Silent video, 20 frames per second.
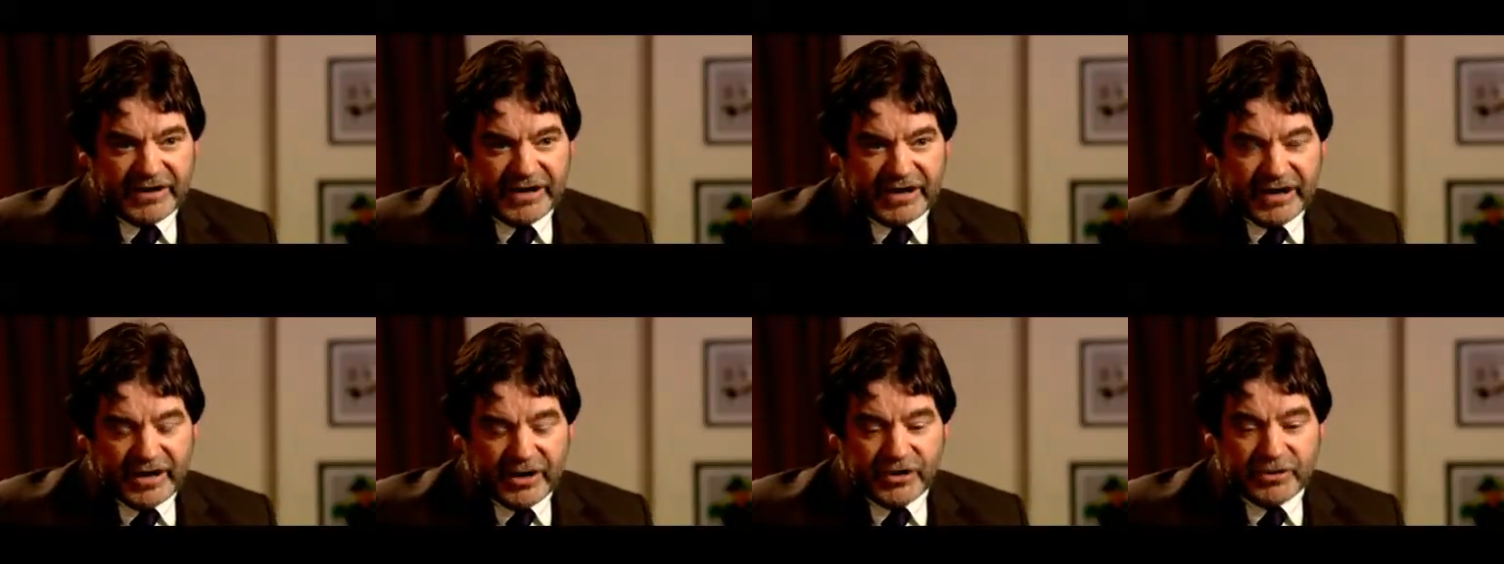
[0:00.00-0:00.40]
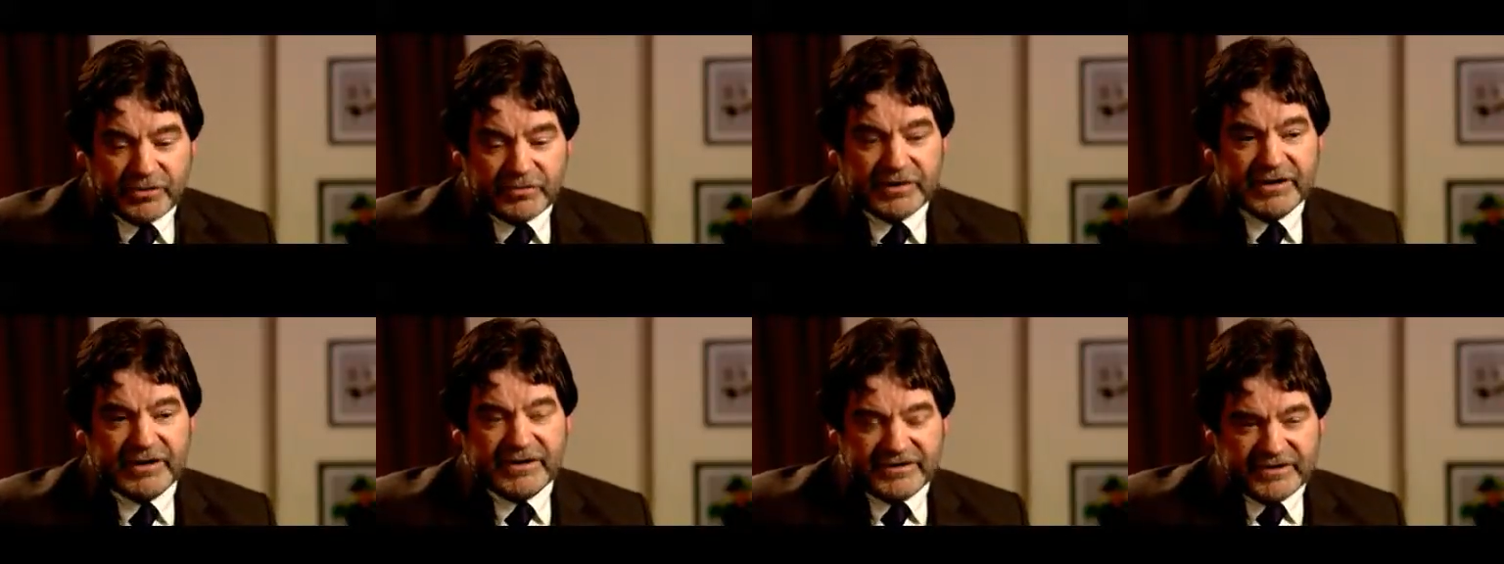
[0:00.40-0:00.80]
at
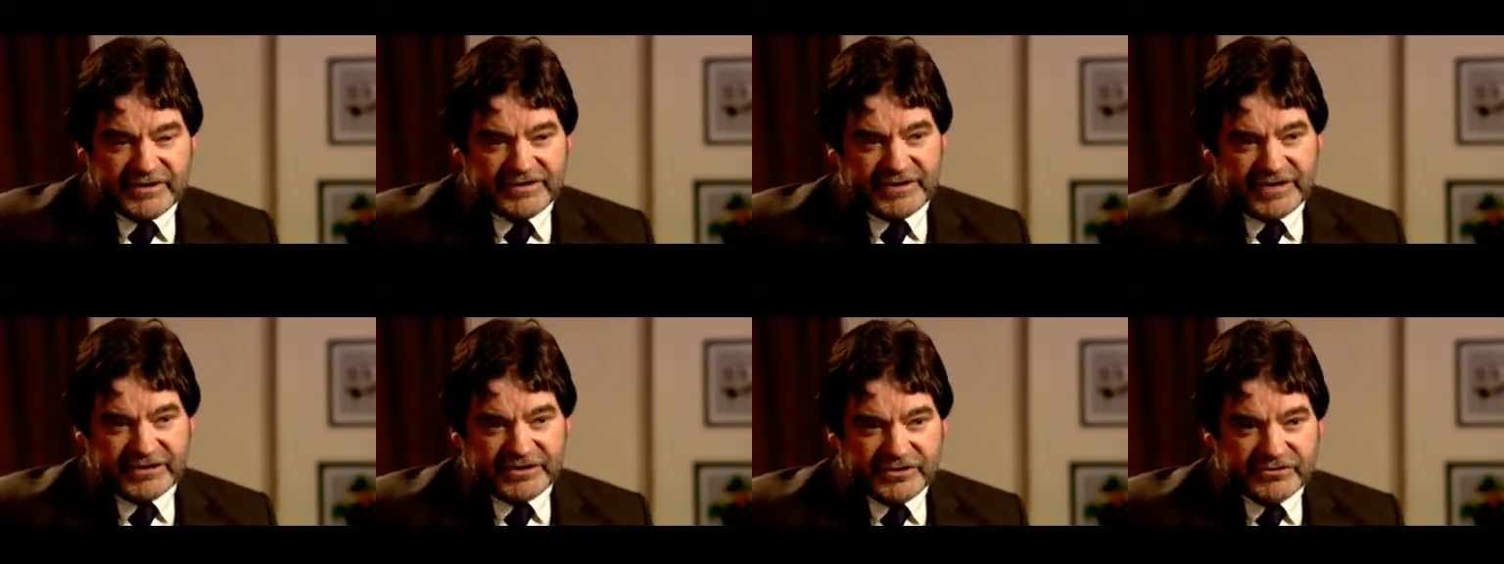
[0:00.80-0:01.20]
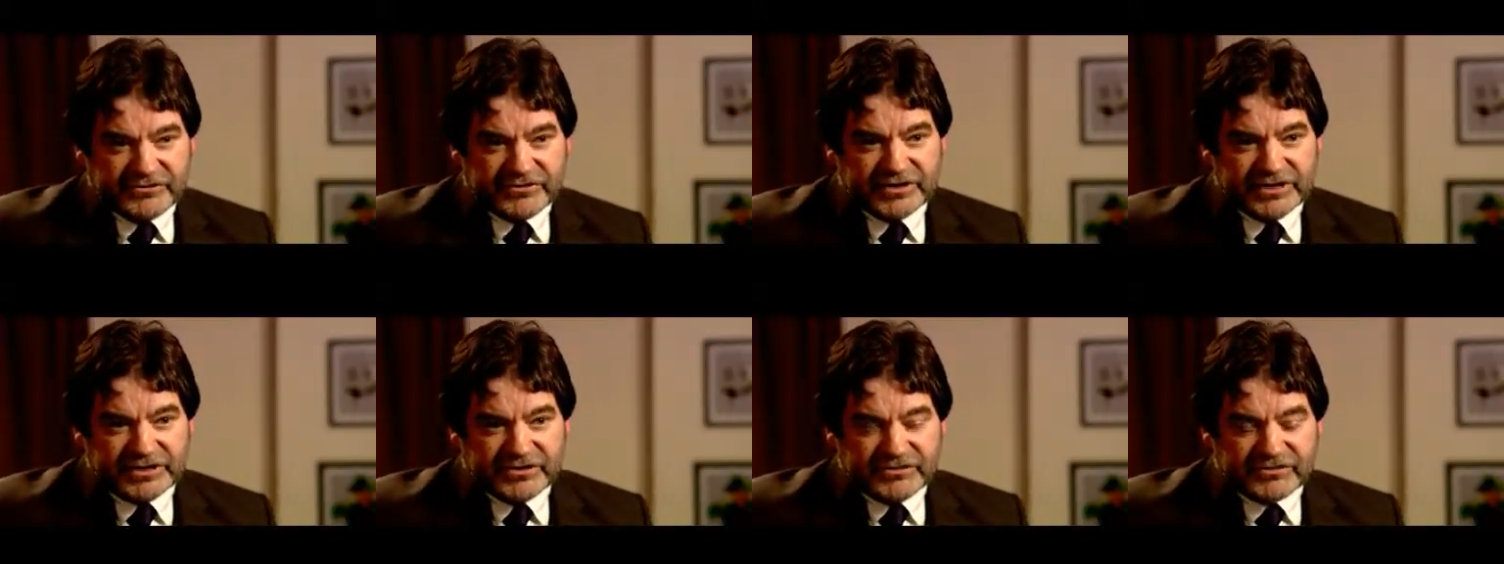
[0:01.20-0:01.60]
home that they're
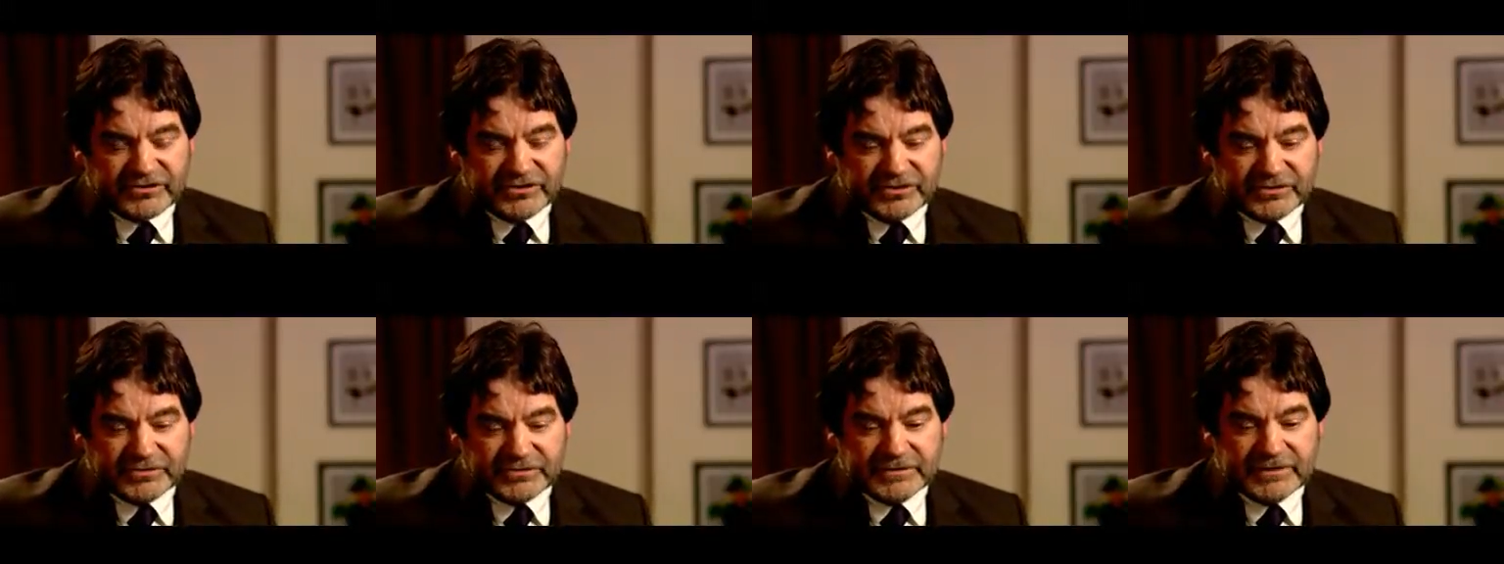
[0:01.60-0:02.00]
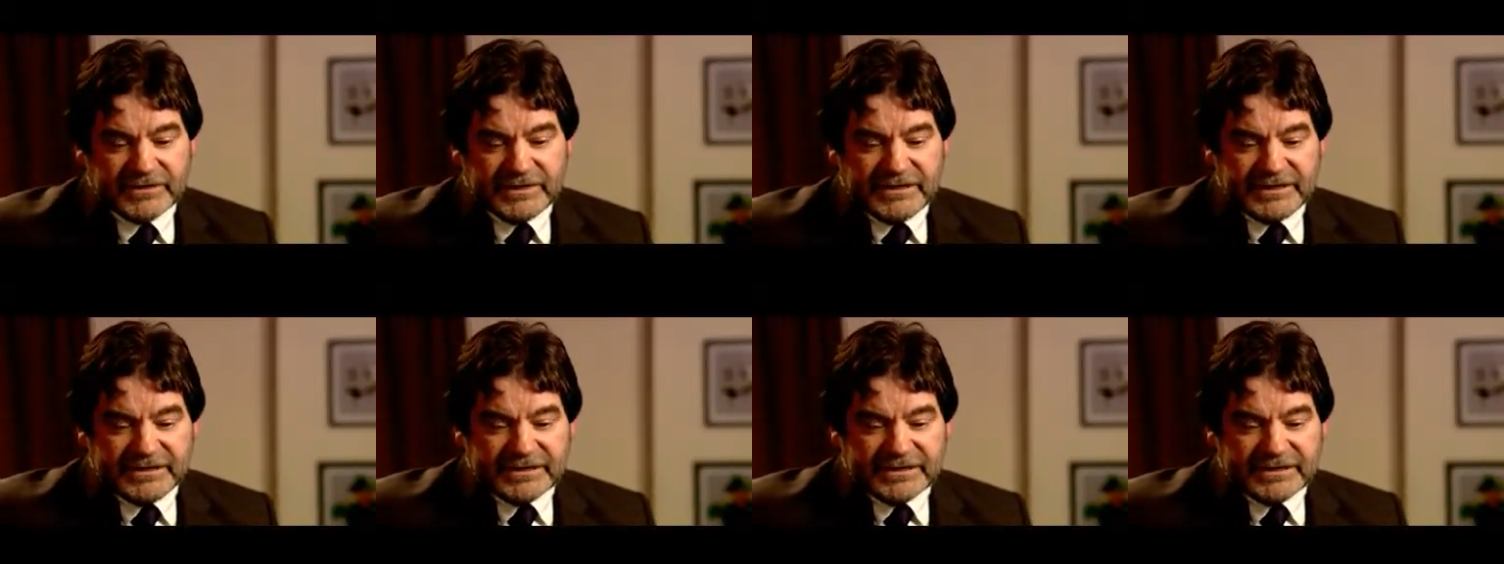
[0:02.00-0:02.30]
using in school.